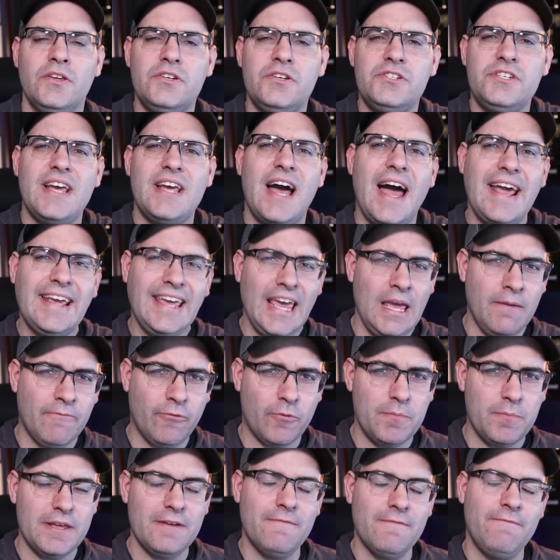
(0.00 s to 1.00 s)
You see, I came
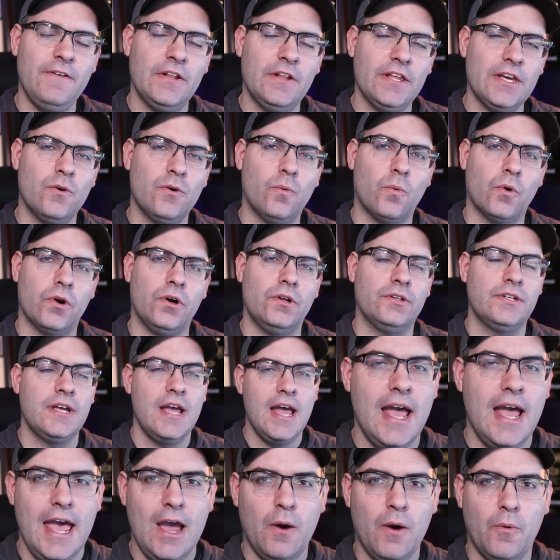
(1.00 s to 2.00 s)
from the affiliate world
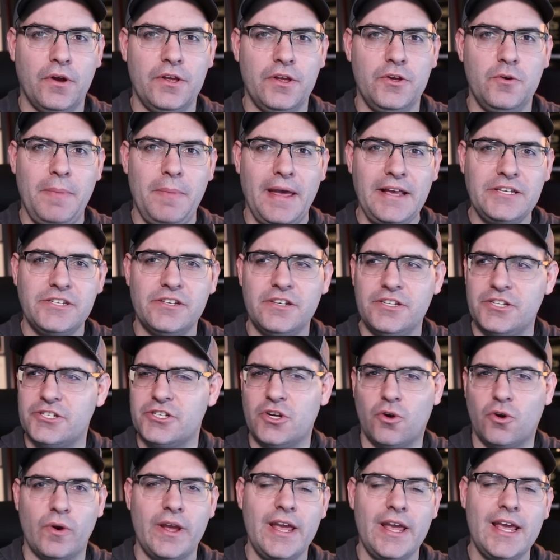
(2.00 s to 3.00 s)
and uh, where you basically
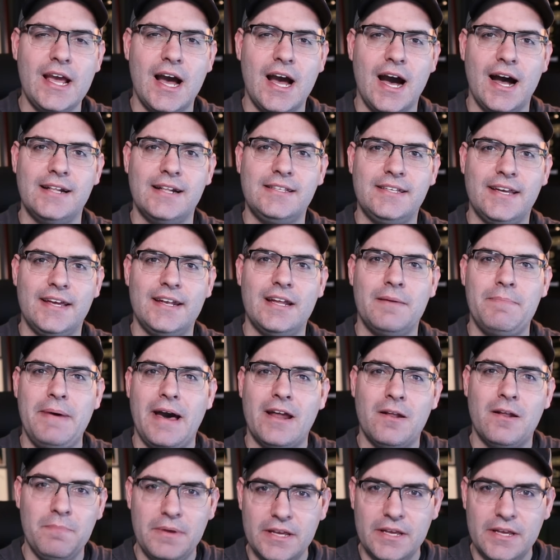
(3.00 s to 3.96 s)
just create content about a